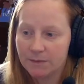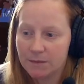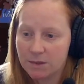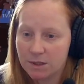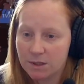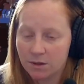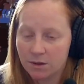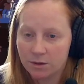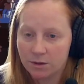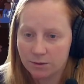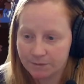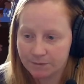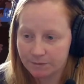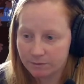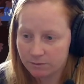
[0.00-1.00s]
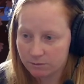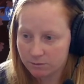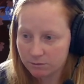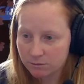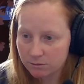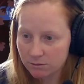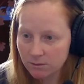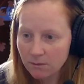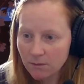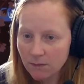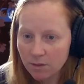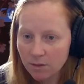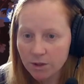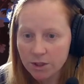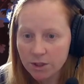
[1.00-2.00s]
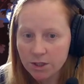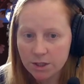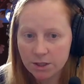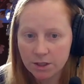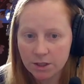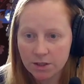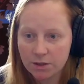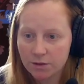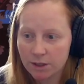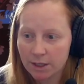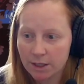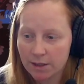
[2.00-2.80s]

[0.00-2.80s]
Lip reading: So we're just gonna do that,